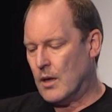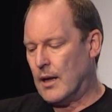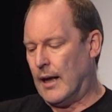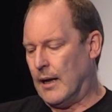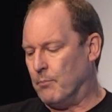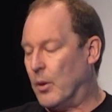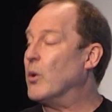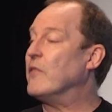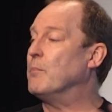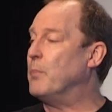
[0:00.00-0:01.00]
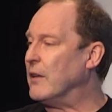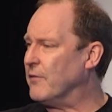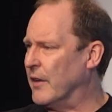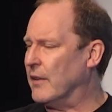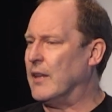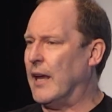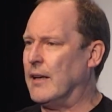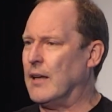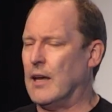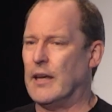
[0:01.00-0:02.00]
But we have the benefit
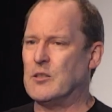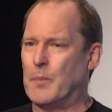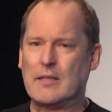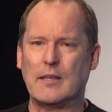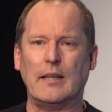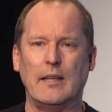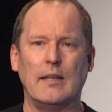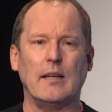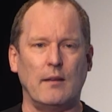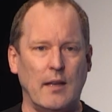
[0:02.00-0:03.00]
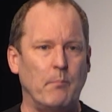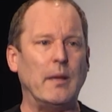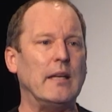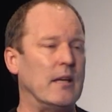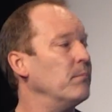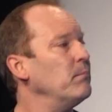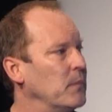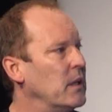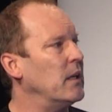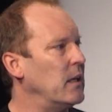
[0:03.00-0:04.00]
that it's basically in a medium,
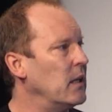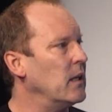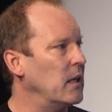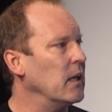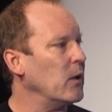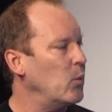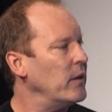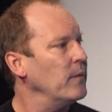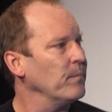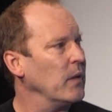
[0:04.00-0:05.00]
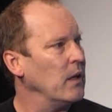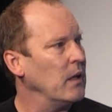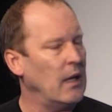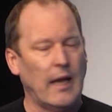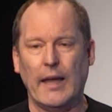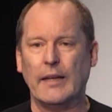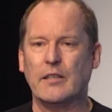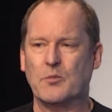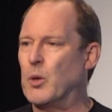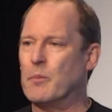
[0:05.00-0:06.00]
in a liquid, and
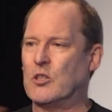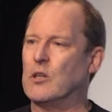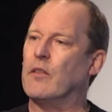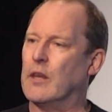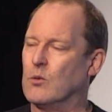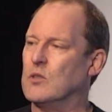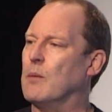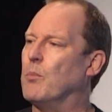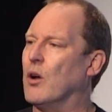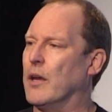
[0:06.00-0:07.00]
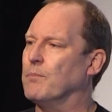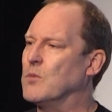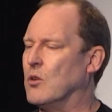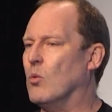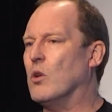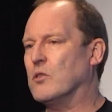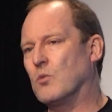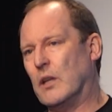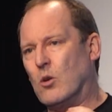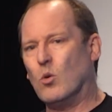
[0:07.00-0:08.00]
there's pretty much nothing else nearby. So what's
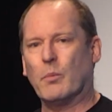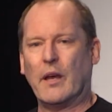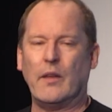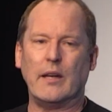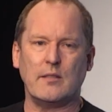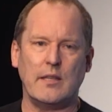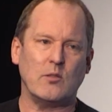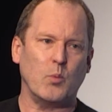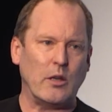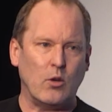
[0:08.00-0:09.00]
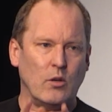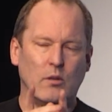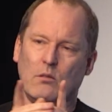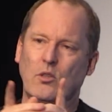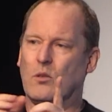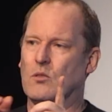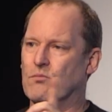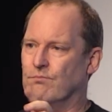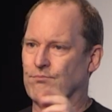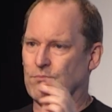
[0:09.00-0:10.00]
really cool about that is, yes, we couldn't use
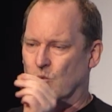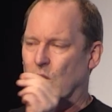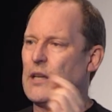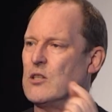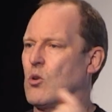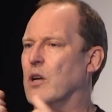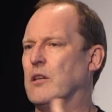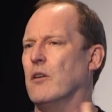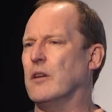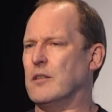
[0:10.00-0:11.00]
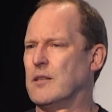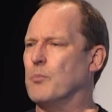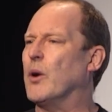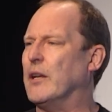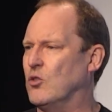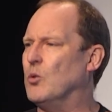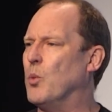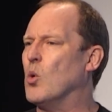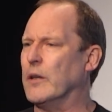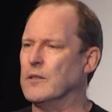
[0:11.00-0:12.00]
Rayleigh's criteria to separate 2
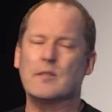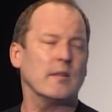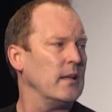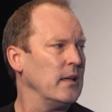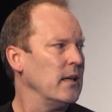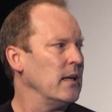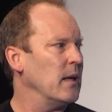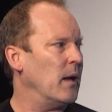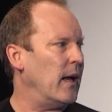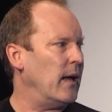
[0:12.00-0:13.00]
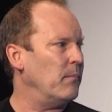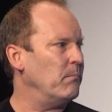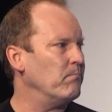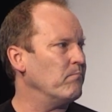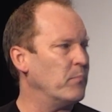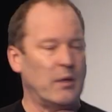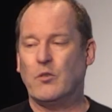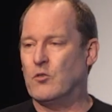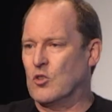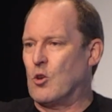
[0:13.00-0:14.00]
points, but if
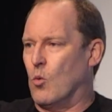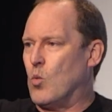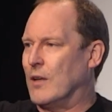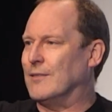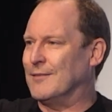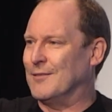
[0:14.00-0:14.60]
you've just got one